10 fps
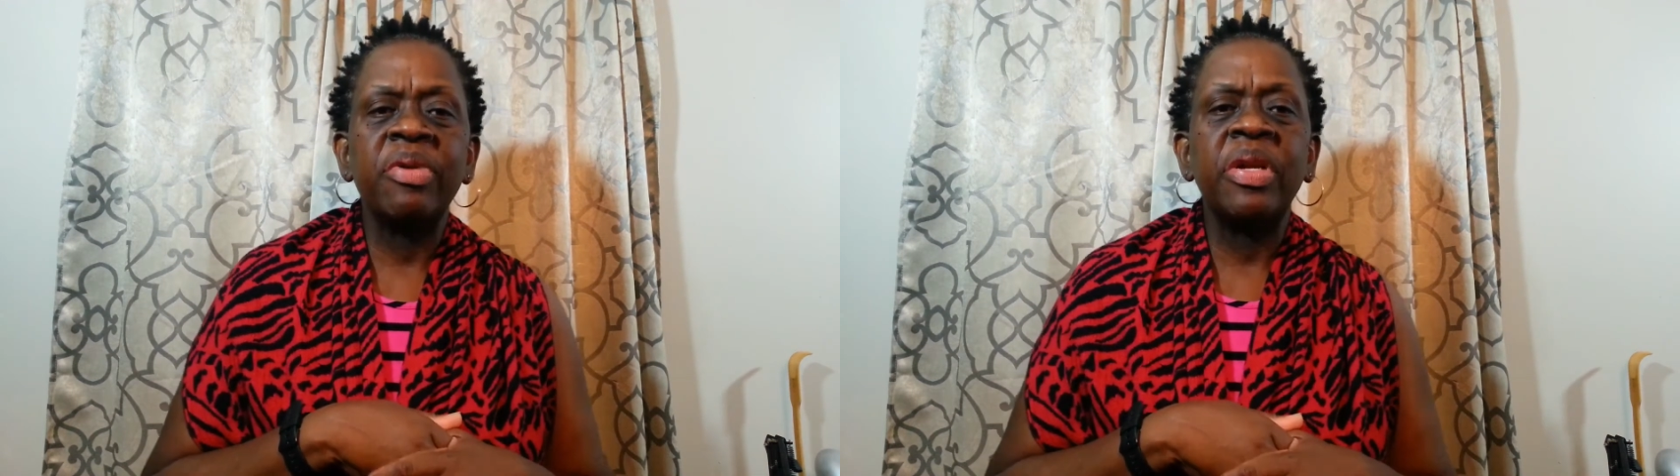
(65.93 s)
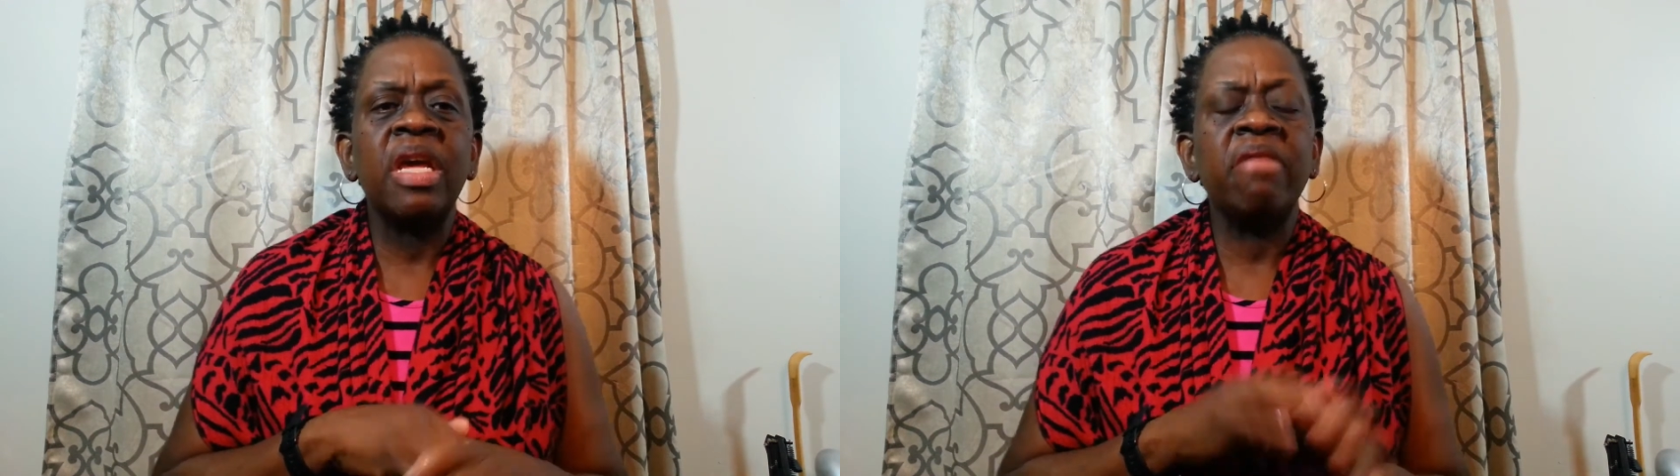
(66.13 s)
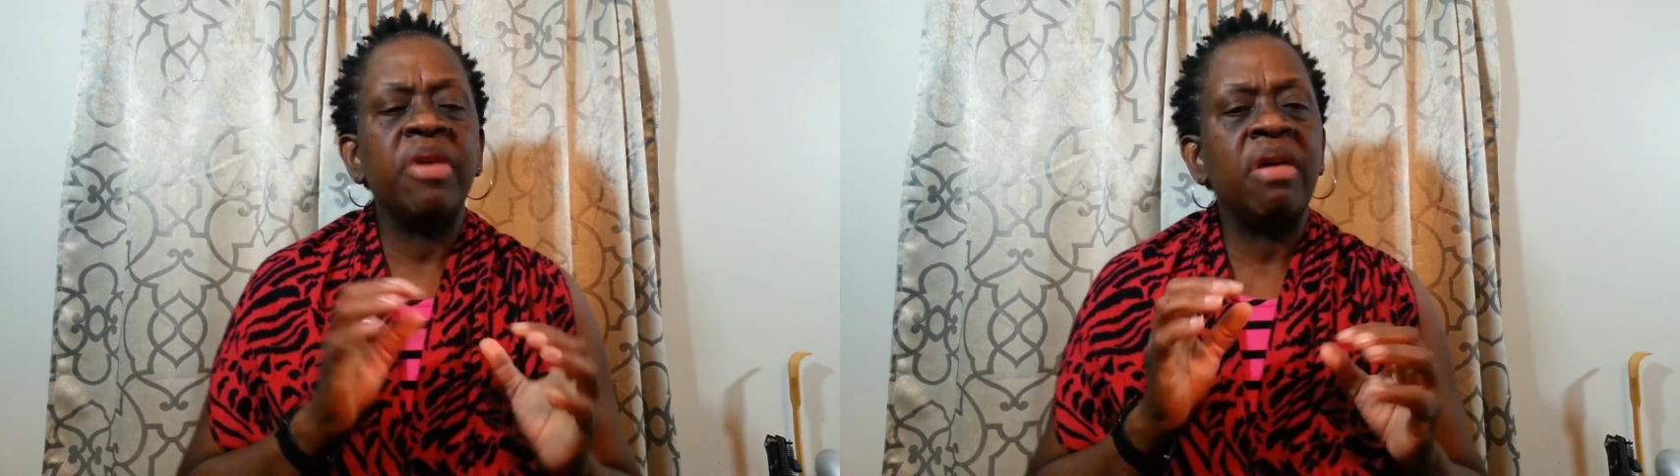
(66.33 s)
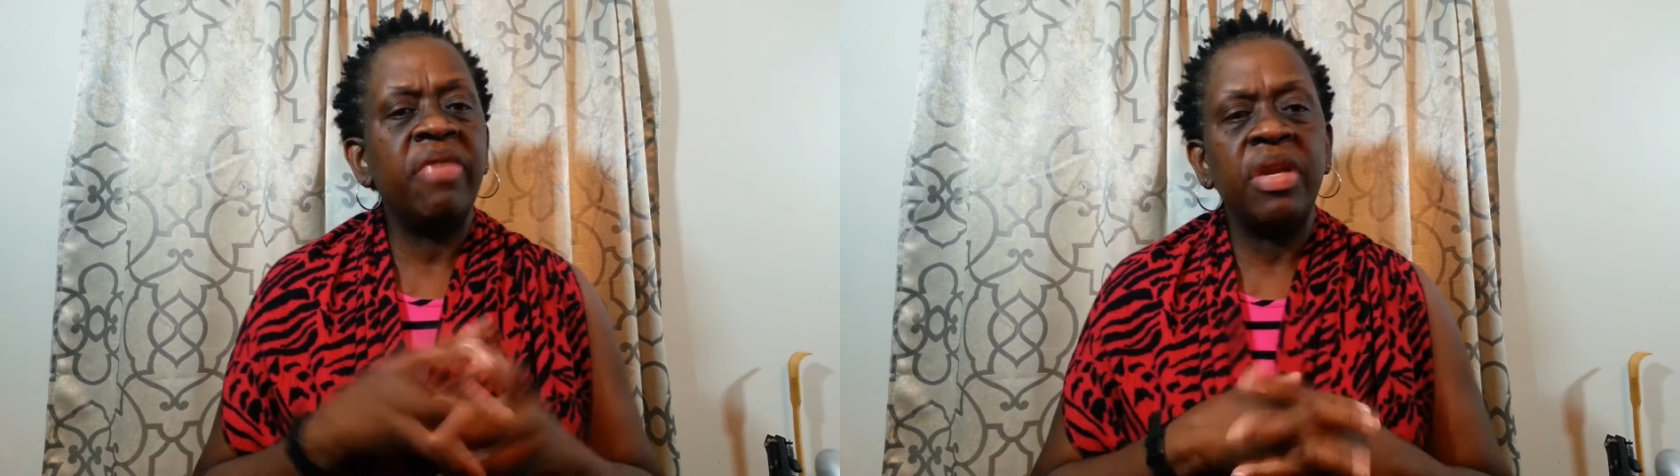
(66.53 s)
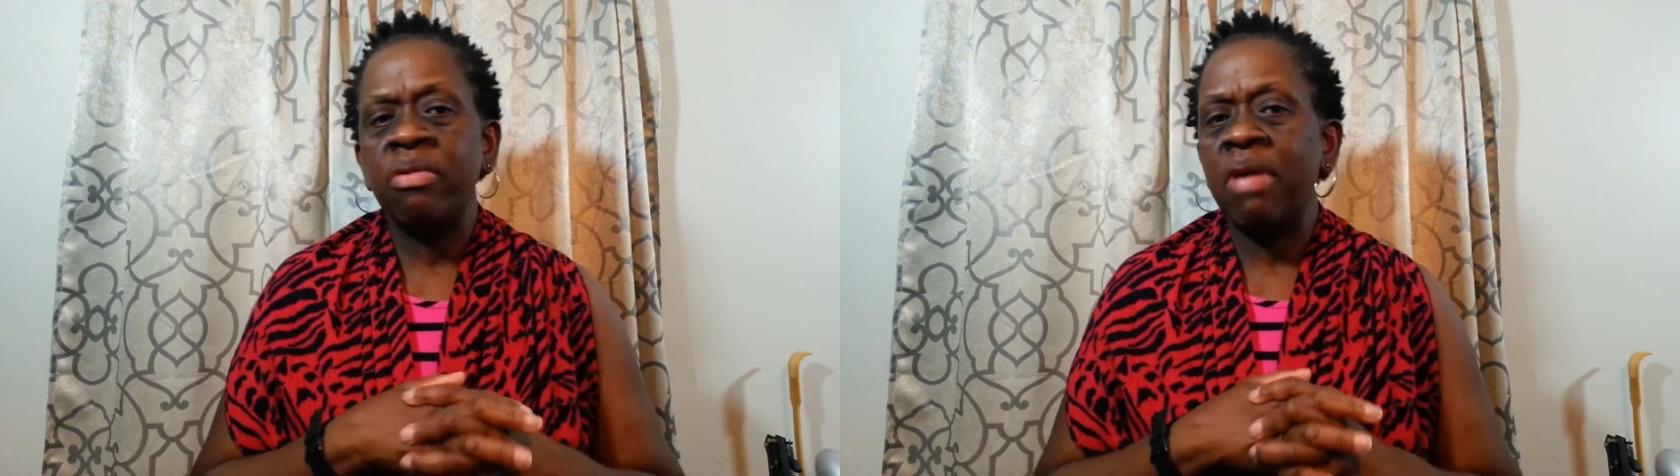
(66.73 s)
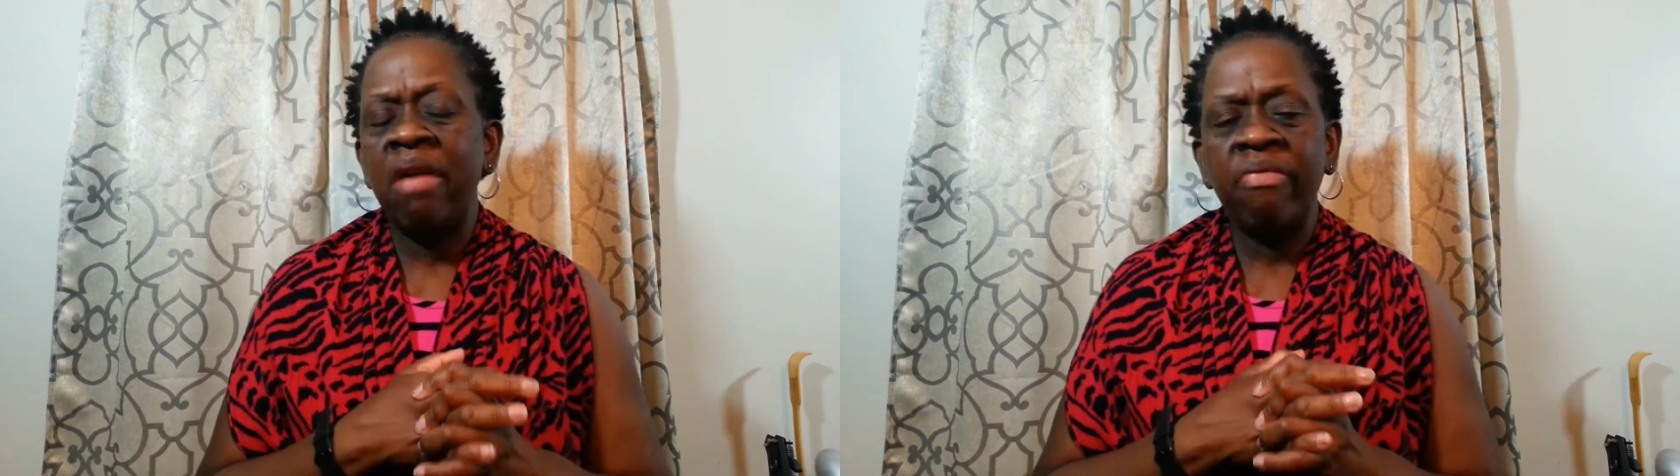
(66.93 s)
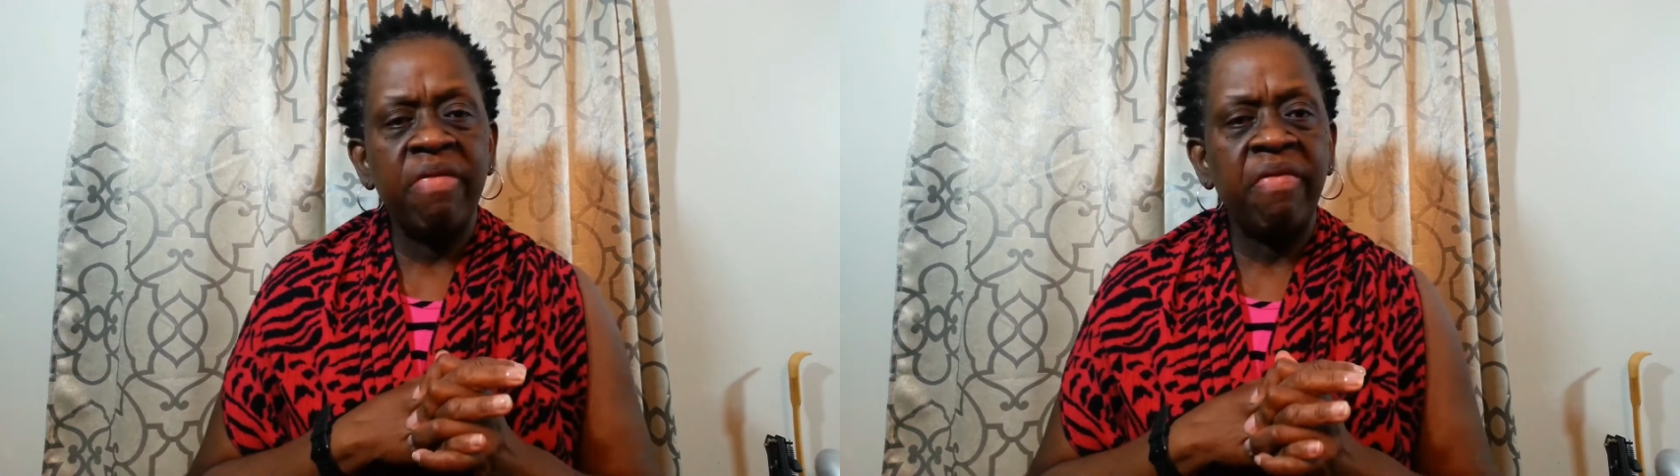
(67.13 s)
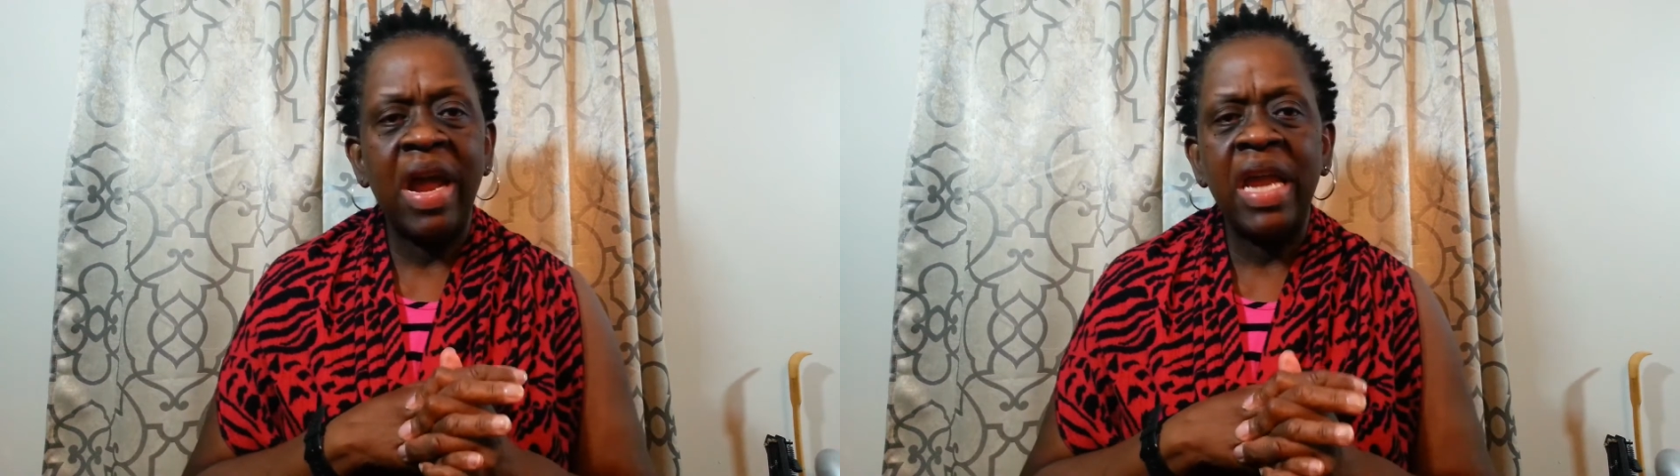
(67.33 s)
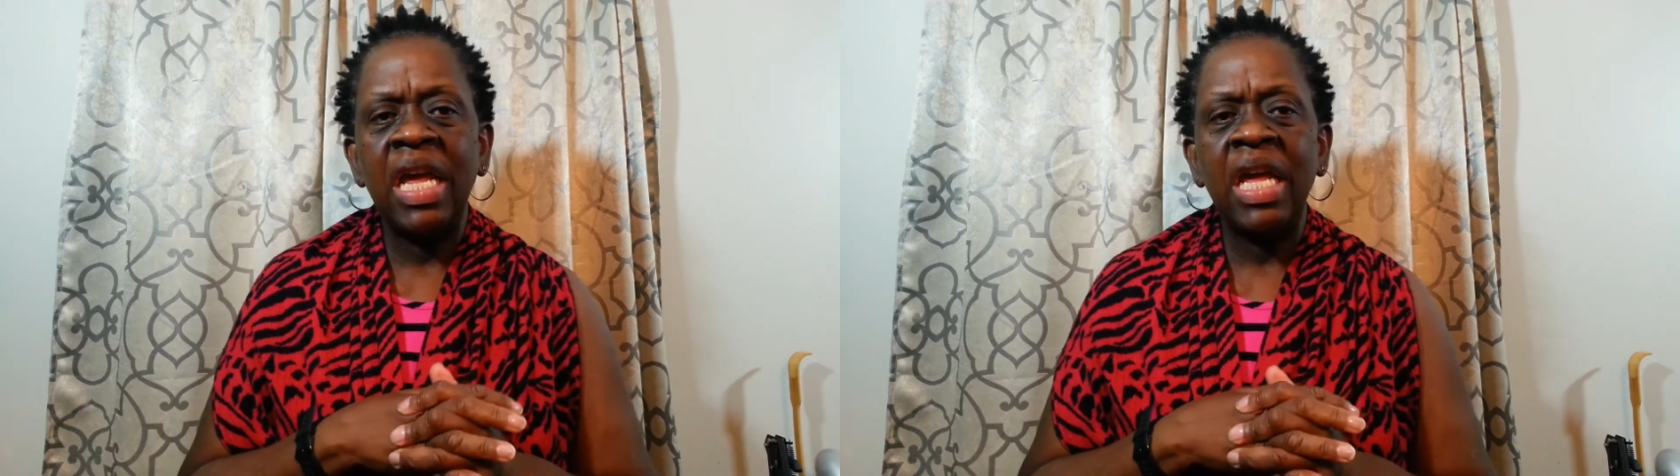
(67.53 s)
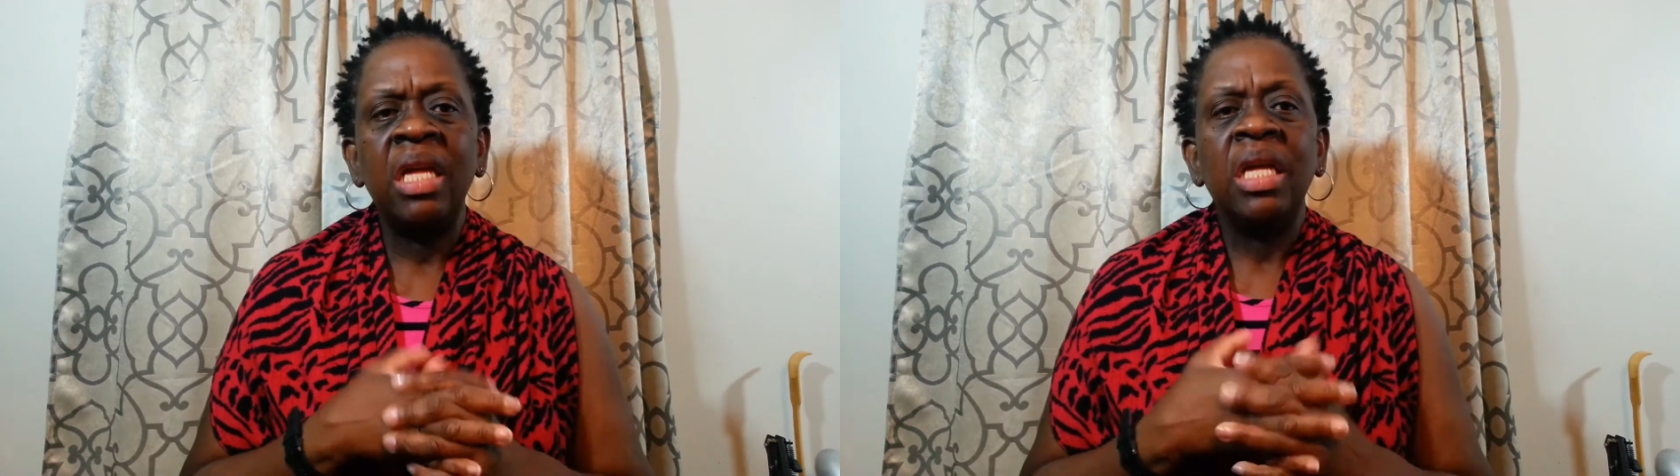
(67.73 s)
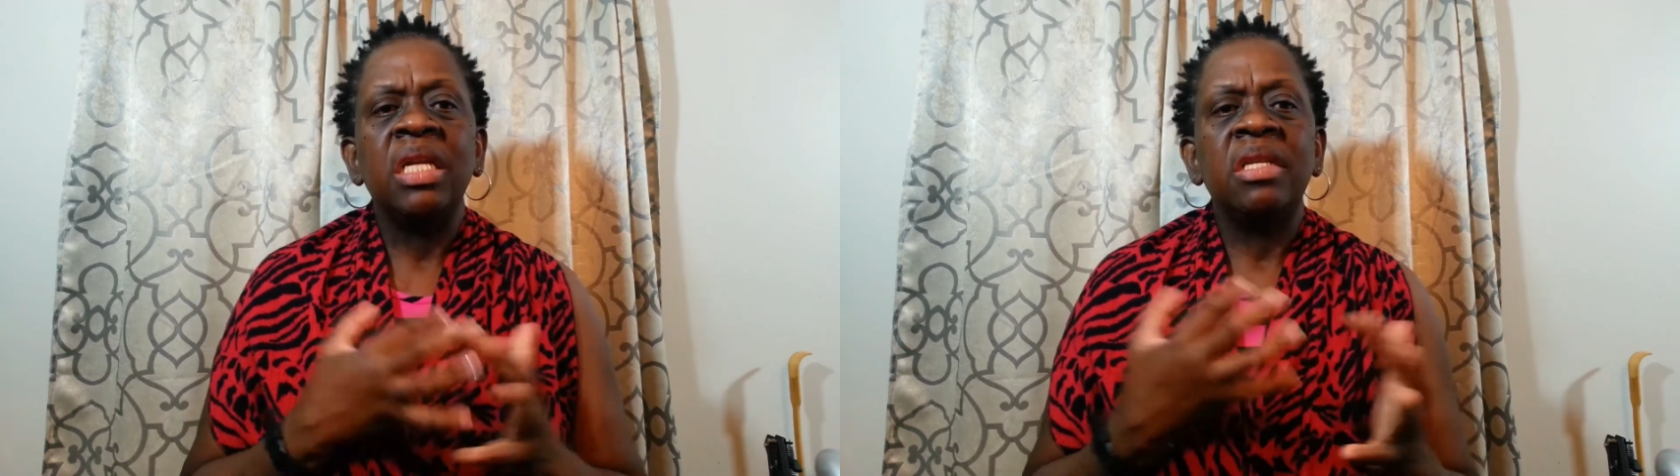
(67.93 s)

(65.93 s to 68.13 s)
I'm going to give you a video every Friday,